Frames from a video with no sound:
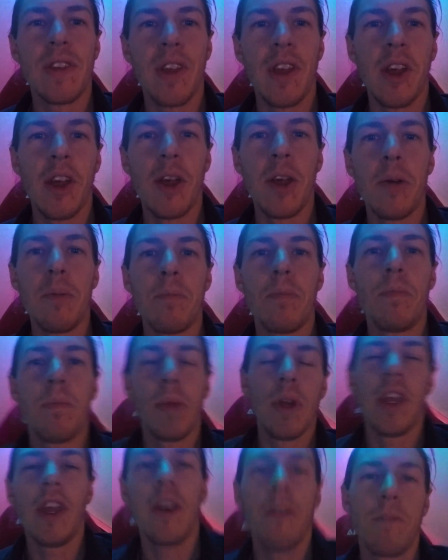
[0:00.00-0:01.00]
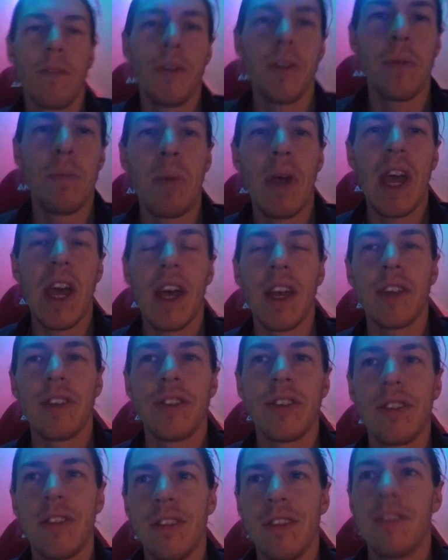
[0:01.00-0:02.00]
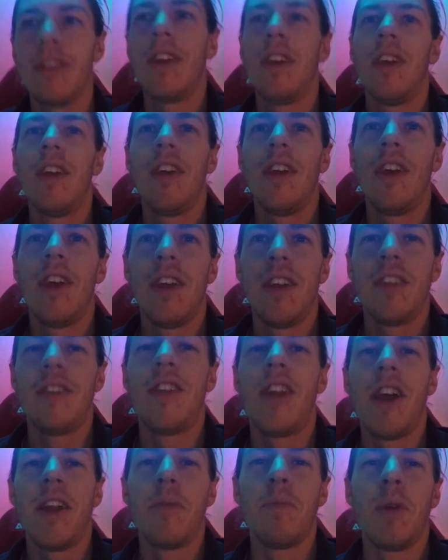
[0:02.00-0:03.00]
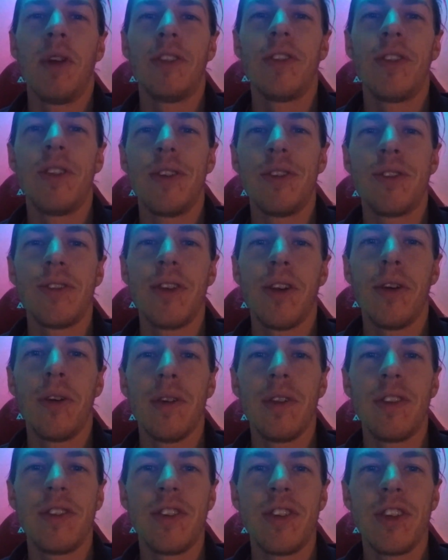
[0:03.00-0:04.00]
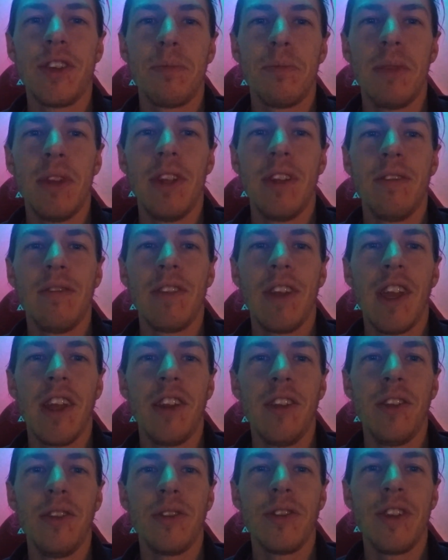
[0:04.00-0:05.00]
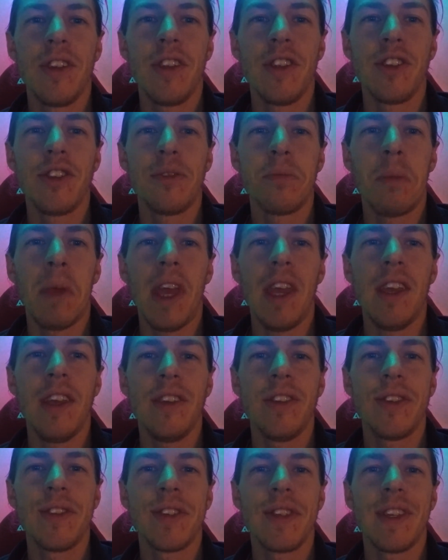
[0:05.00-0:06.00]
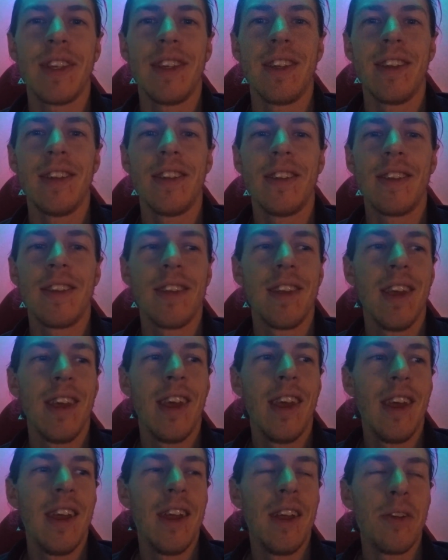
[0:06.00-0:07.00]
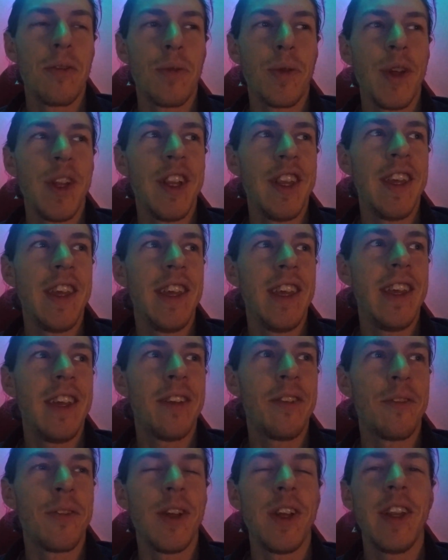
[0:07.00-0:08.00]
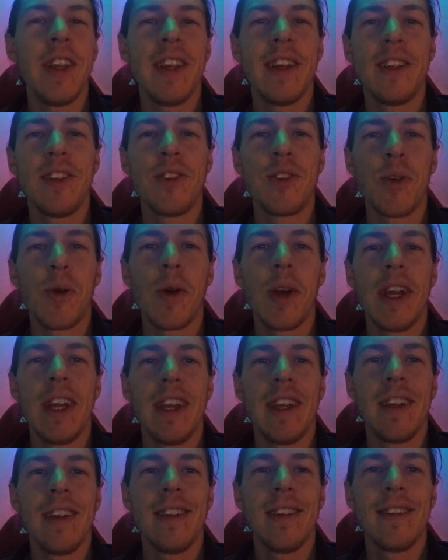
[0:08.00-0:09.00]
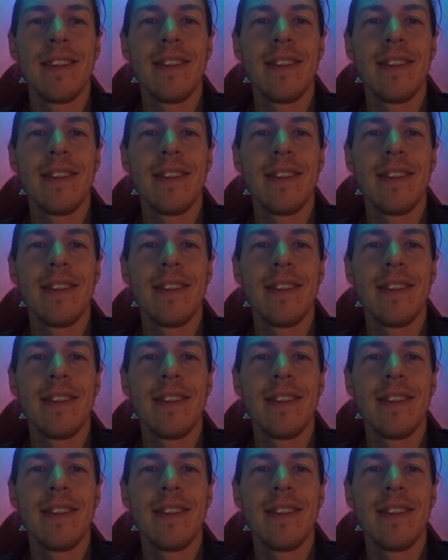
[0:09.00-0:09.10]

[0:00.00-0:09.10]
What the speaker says: But yeah, for the past 9 months or so, it's just been getting used to the space and really enjoying